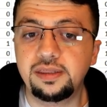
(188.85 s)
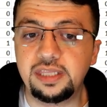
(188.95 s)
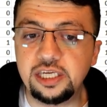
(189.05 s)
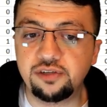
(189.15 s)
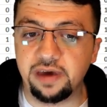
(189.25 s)

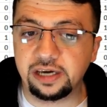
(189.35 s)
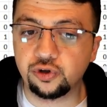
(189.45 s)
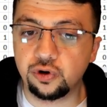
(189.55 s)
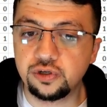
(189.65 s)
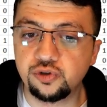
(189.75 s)
these
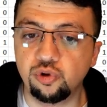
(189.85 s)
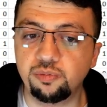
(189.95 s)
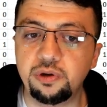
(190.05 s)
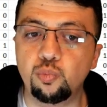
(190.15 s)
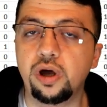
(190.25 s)
vectors
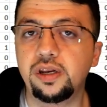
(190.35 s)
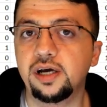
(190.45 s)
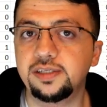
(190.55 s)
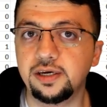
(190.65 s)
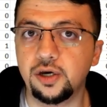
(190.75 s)
will be one
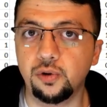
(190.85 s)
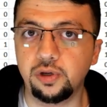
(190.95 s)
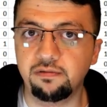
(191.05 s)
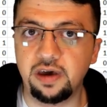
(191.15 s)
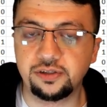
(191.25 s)
hot
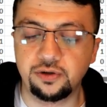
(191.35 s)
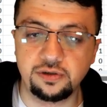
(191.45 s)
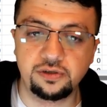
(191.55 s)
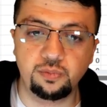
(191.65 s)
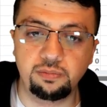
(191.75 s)
encoding
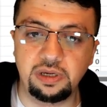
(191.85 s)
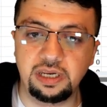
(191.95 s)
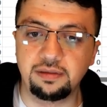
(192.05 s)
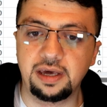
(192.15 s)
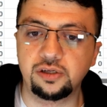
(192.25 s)
vectors,
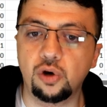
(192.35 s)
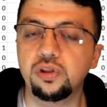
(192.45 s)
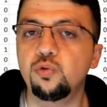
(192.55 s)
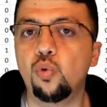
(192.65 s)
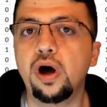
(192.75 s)
meaning that
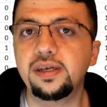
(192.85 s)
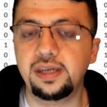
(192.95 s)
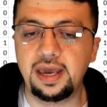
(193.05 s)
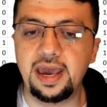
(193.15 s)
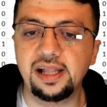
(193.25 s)
only
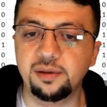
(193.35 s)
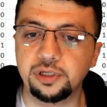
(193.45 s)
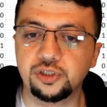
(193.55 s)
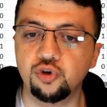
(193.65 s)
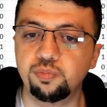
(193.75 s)
one
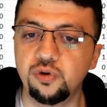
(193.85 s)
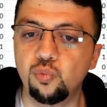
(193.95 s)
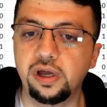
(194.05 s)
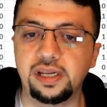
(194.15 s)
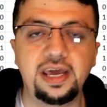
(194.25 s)
element could be
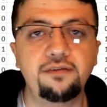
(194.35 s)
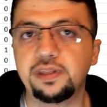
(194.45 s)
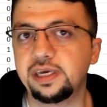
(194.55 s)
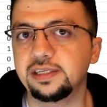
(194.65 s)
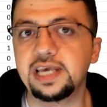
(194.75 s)
one and
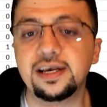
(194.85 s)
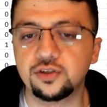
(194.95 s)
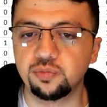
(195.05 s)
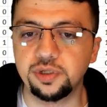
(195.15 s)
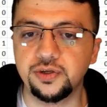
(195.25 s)
everything else
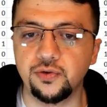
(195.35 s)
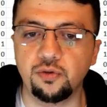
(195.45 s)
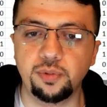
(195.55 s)
has to be zero.